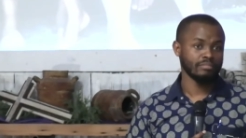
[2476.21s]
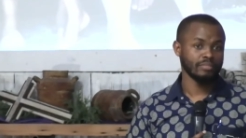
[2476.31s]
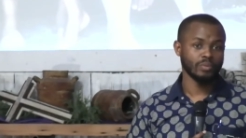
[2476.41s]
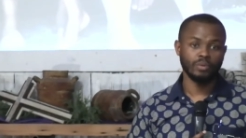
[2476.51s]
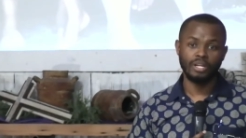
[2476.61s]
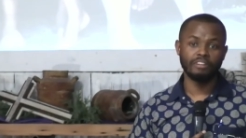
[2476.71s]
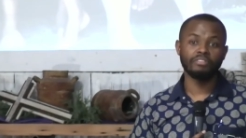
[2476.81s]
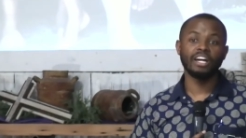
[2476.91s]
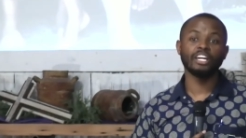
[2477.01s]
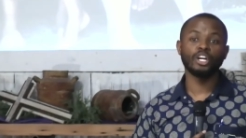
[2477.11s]

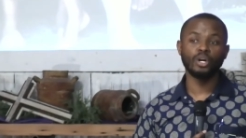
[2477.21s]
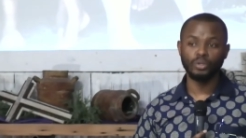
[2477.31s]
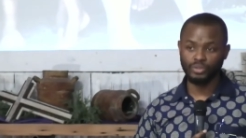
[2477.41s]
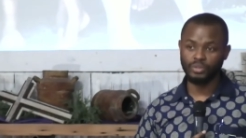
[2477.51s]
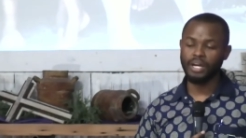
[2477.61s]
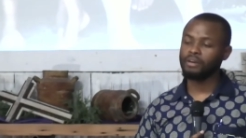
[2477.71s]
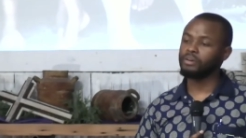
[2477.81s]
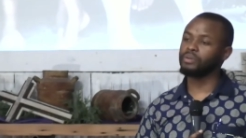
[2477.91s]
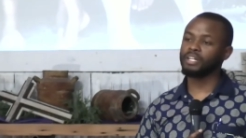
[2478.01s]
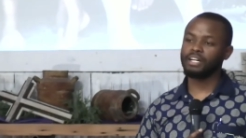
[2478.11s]
Whatever it costs you. I know
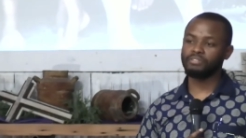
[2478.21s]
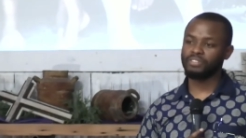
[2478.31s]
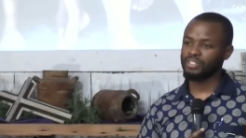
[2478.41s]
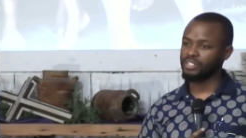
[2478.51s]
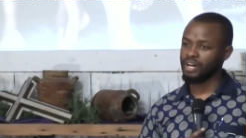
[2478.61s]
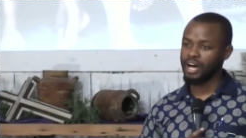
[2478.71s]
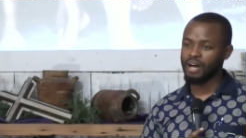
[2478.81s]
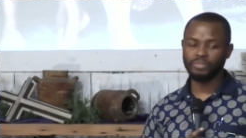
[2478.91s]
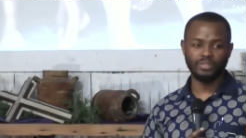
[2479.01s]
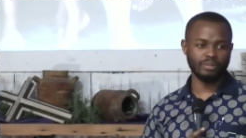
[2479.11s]
you love your
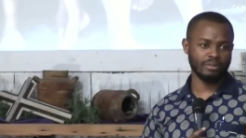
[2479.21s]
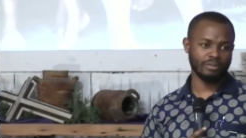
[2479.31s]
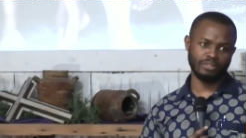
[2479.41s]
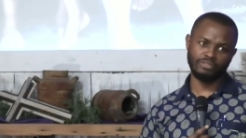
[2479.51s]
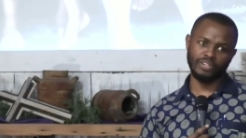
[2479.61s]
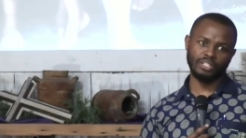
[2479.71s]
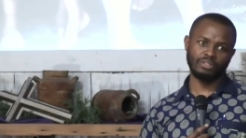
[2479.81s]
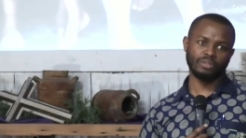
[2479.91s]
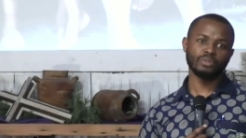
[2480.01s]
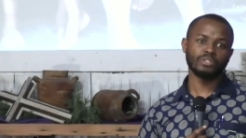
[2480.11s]
jobs, you're always afraid to
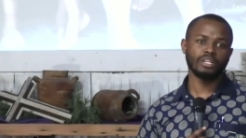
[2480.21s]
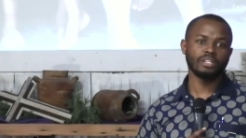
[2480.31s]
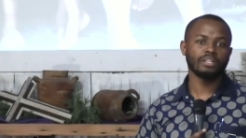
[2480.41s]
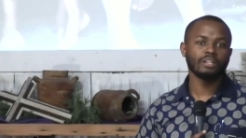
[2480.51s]
lose it.